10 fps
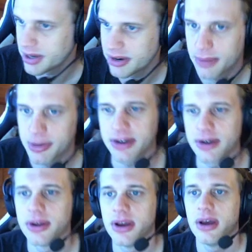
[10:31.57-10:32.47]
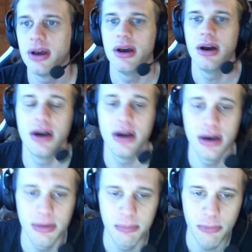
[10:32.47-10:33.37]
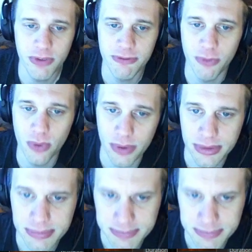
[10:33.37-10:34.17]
in the background. Moving forward,